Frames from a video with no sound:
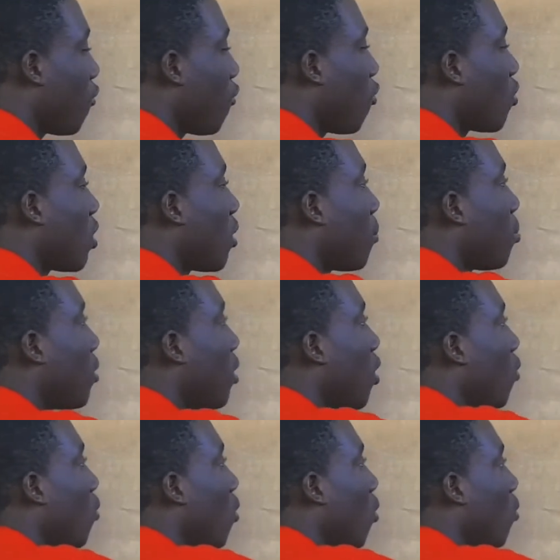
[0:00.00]
for the
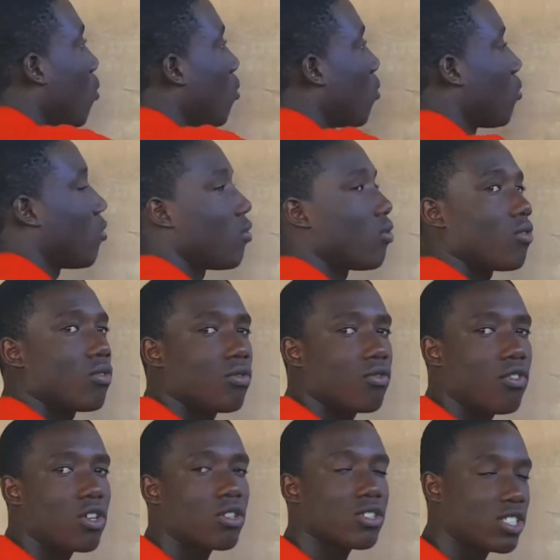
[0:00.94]
plural.
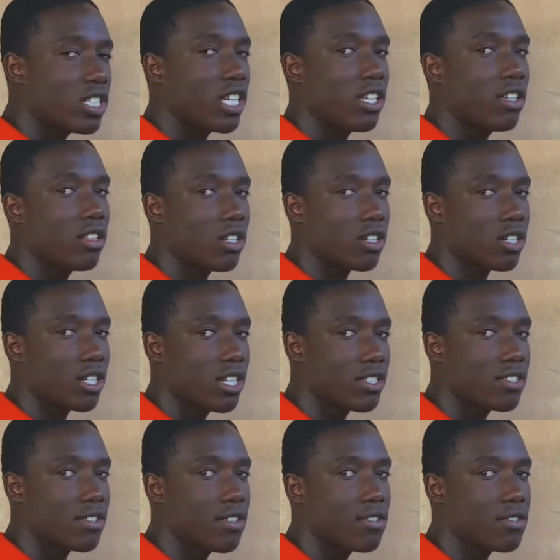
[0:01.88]
For the singular,
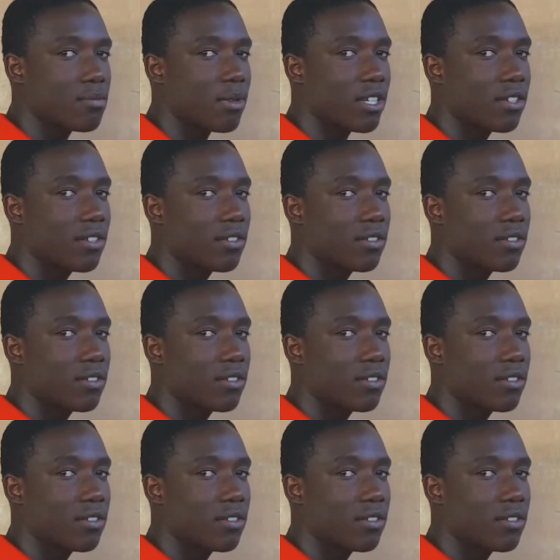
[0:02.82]
excuse me.